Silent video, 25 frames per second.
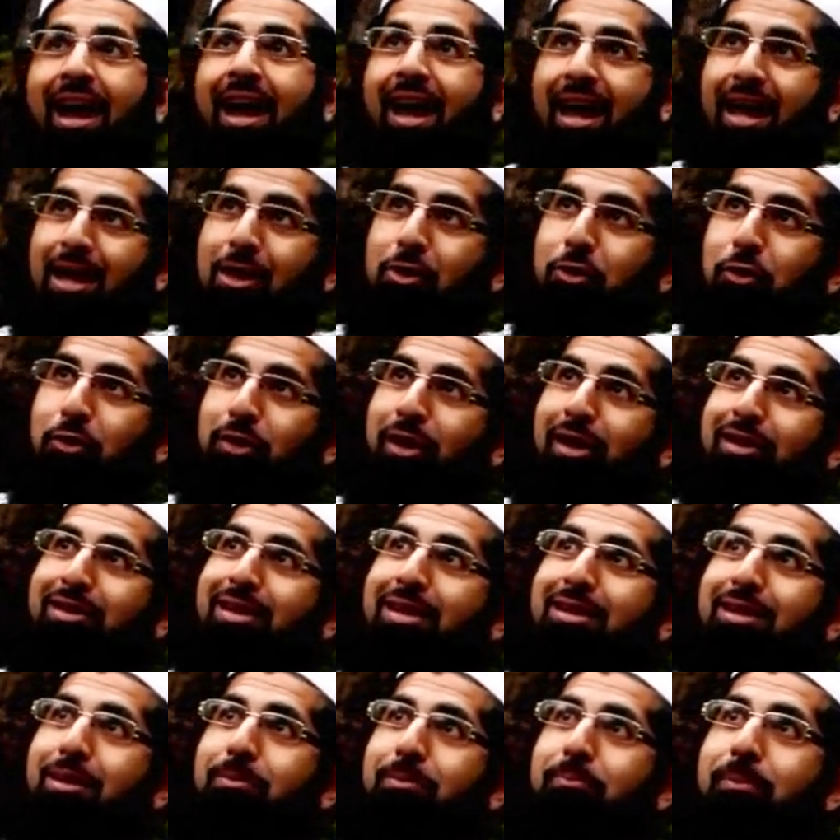Hey, look
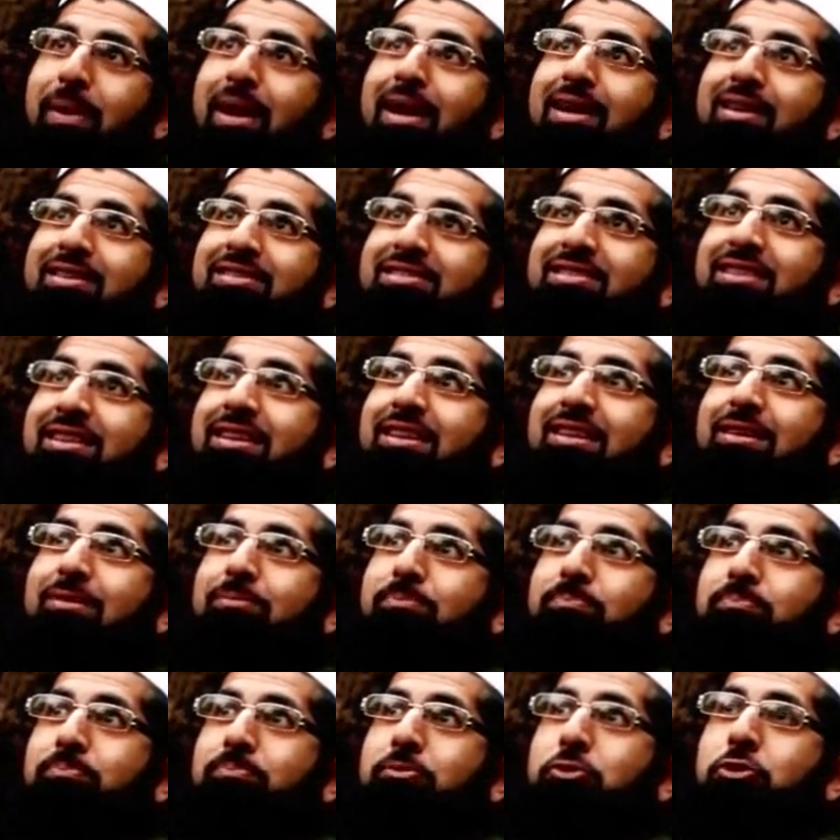at that
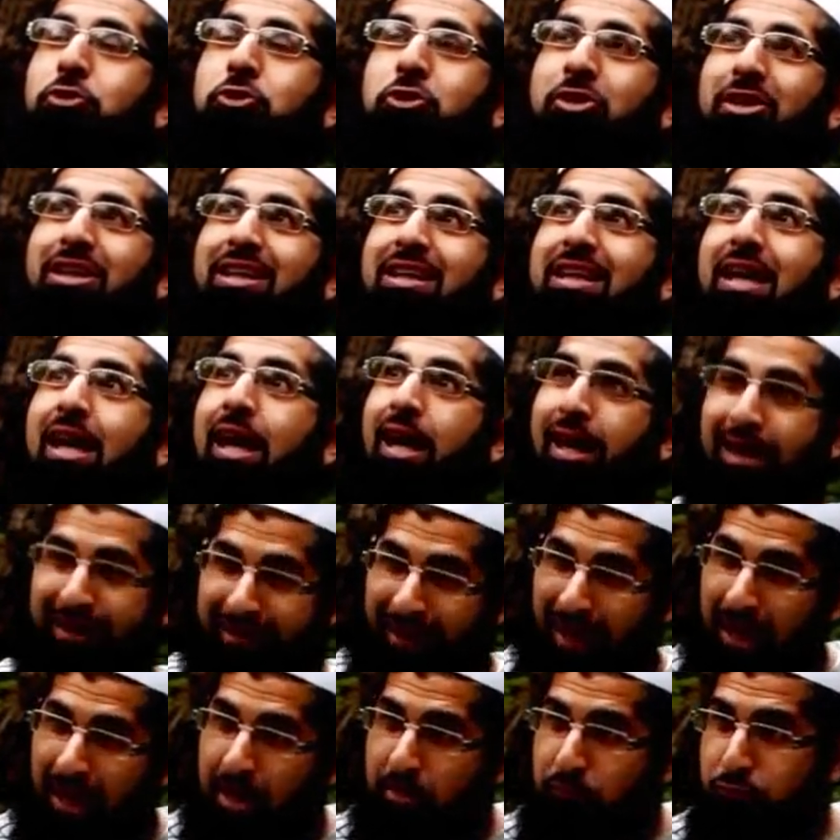amazing tree.
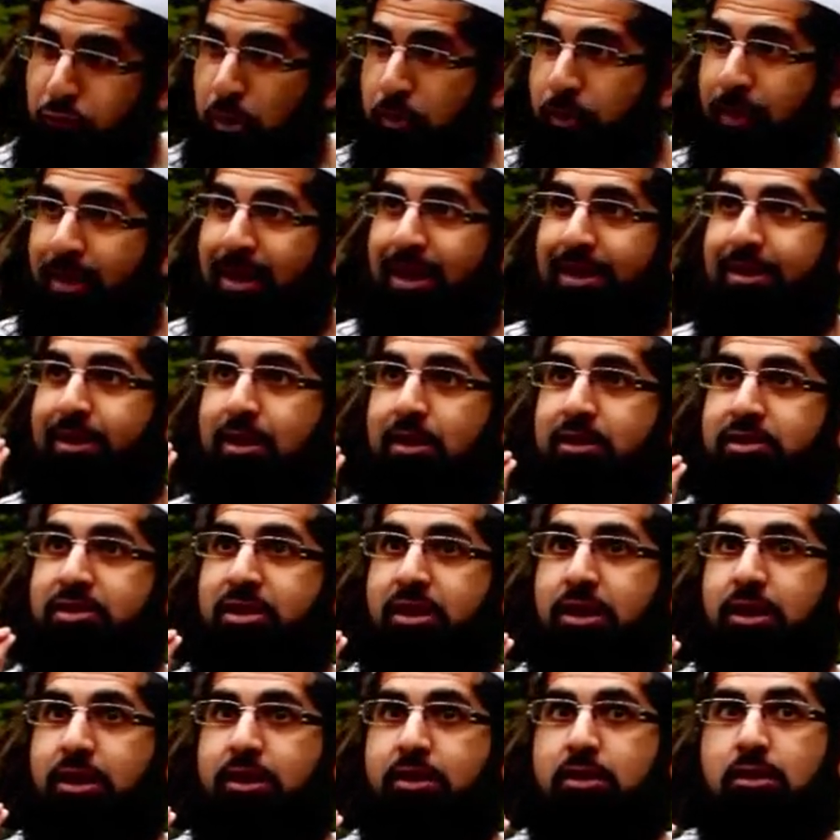It came from a little
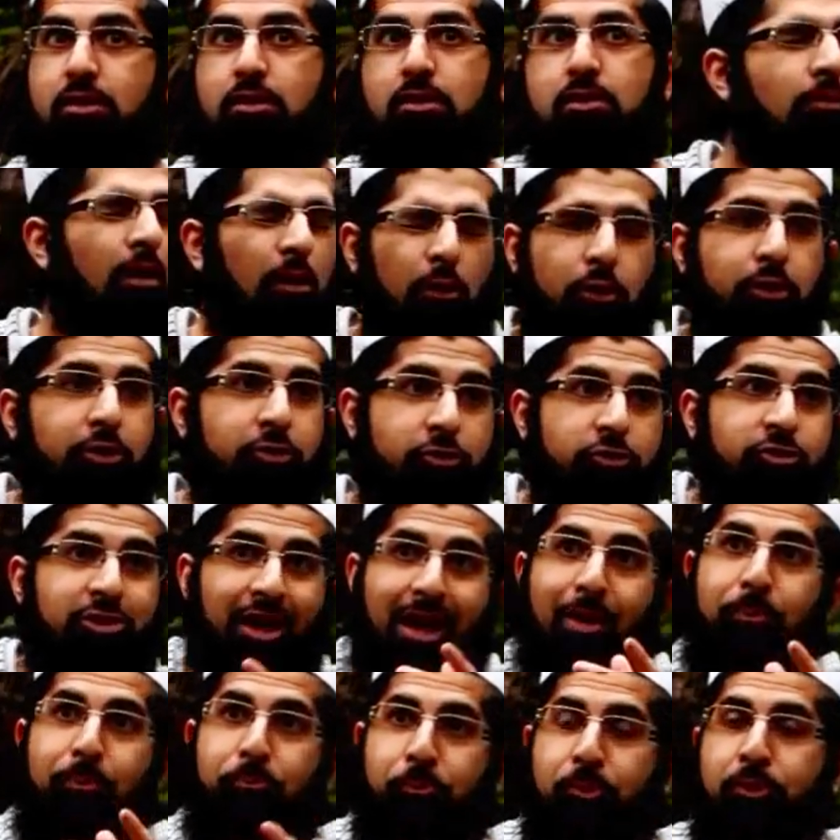seed. Oh, it
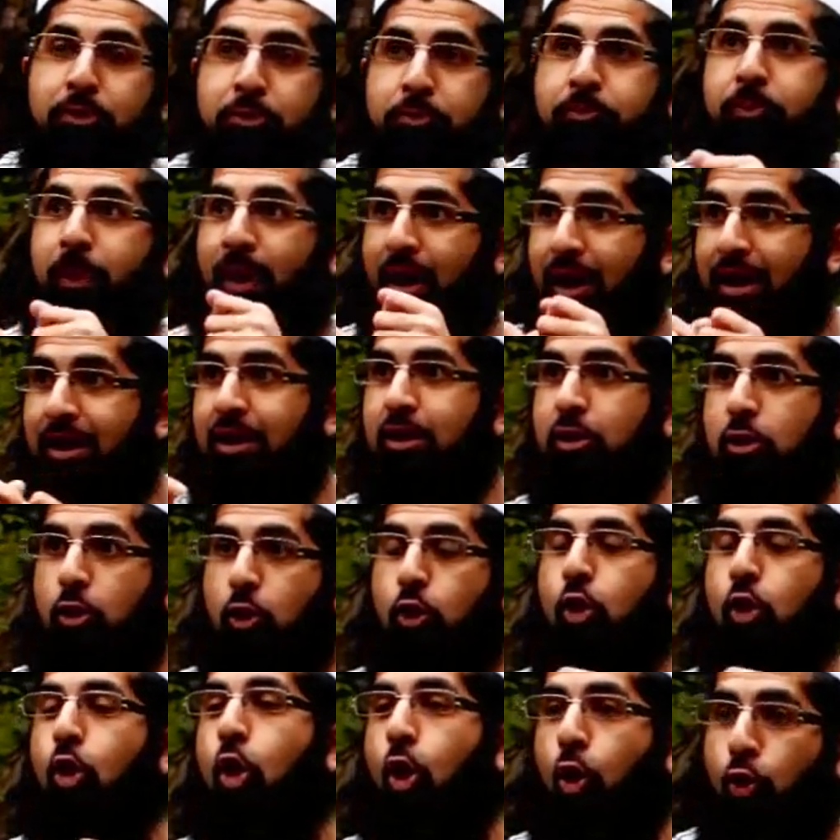just happened by
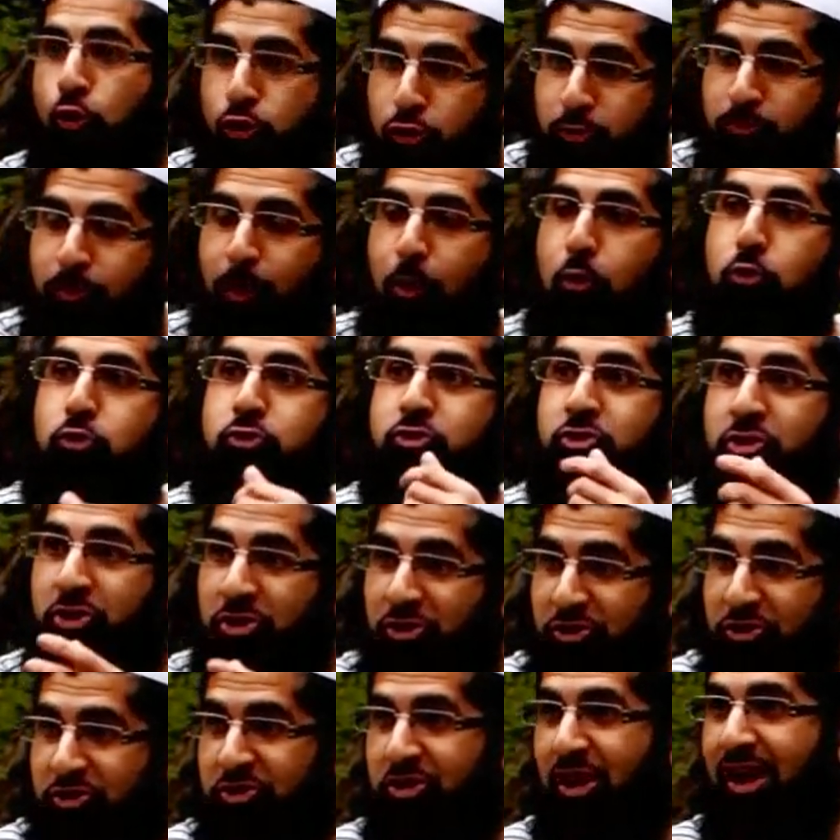
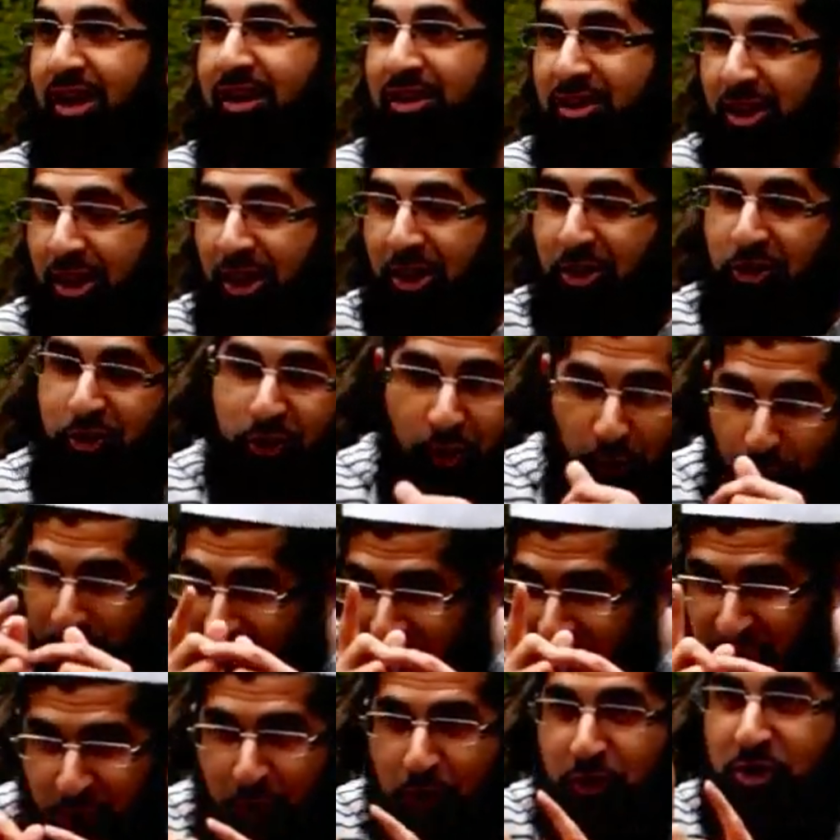osmosis and, you
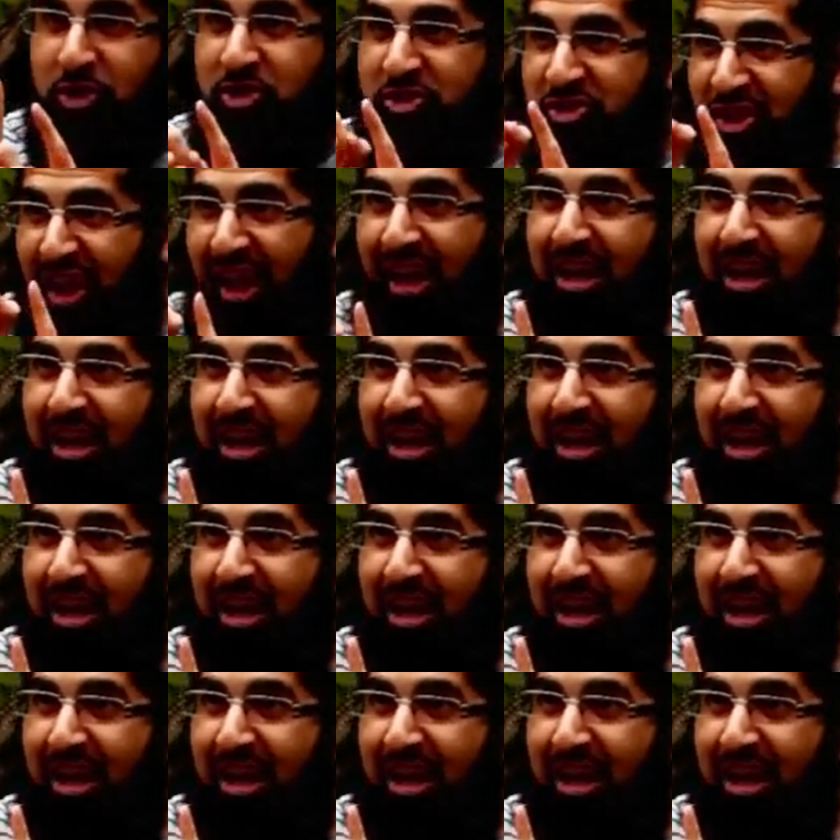know, it's got a